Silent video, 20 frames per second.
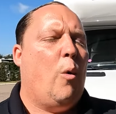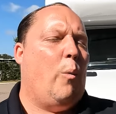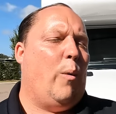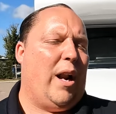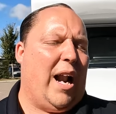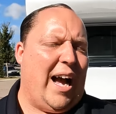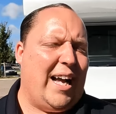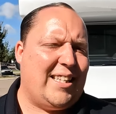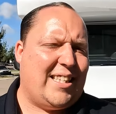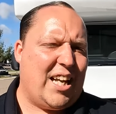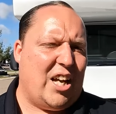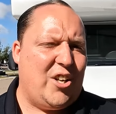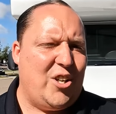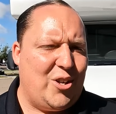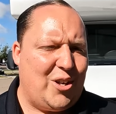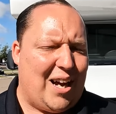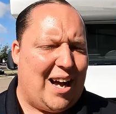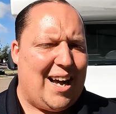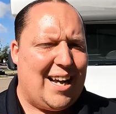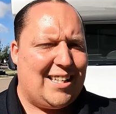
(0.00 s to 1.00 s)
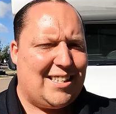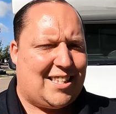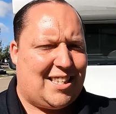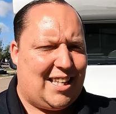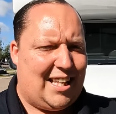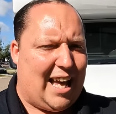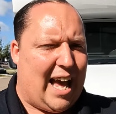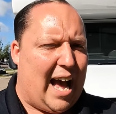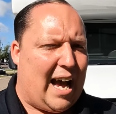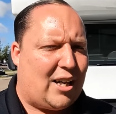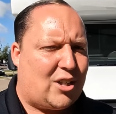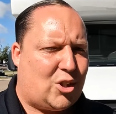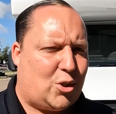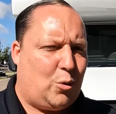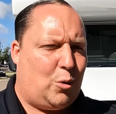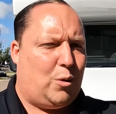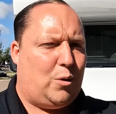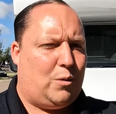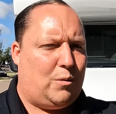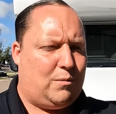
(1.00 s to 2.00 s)
when I tell you guys the
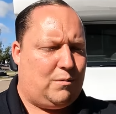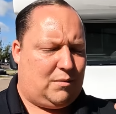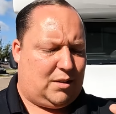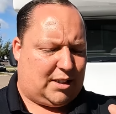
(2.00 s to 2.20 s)
actual